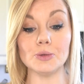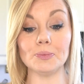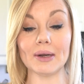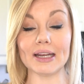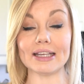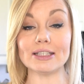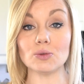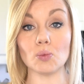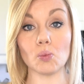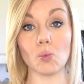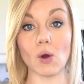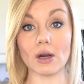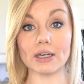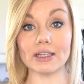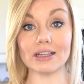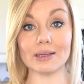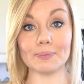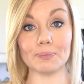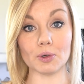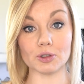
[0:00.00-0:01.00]
you place one
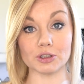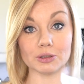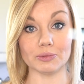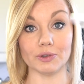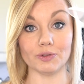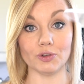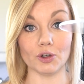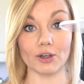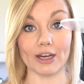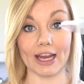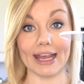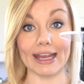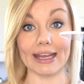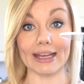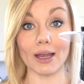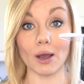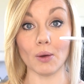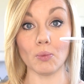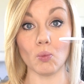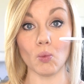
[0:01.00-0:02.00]
at the bottom of your
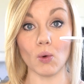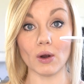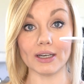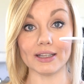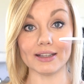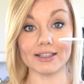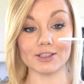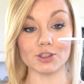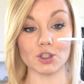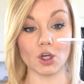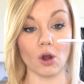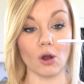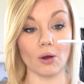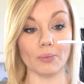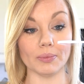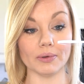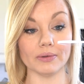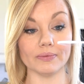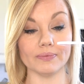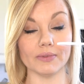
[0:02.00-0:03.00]
cake and one at the
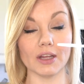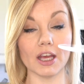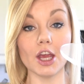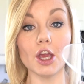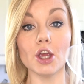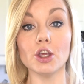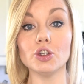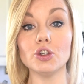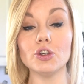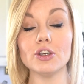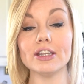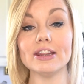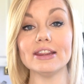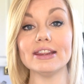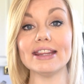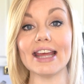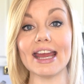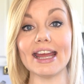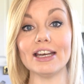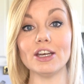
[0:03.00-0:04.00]
top. You
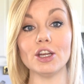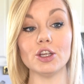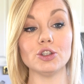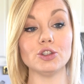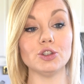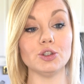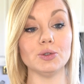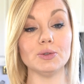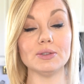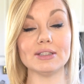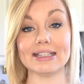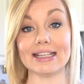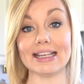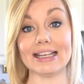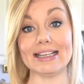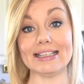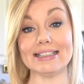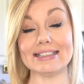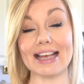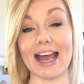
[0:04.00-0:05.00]
can then use
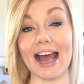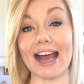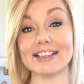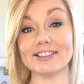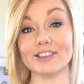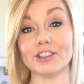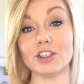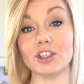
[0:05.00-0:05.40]
these as a